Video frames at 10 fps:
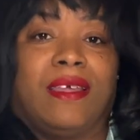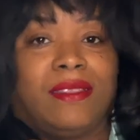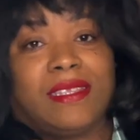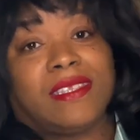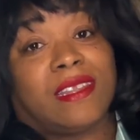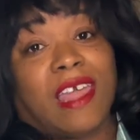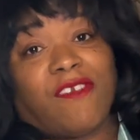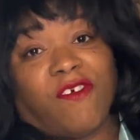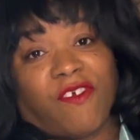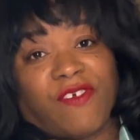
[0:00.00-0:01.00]
this is the life
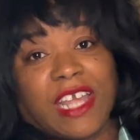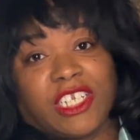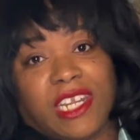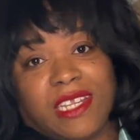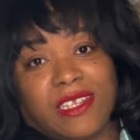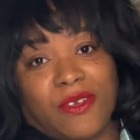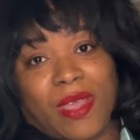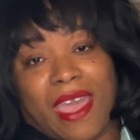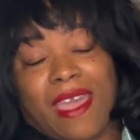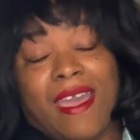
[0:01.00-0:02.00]
of a fashionista,
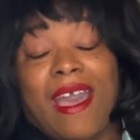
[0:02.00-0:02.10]
okay?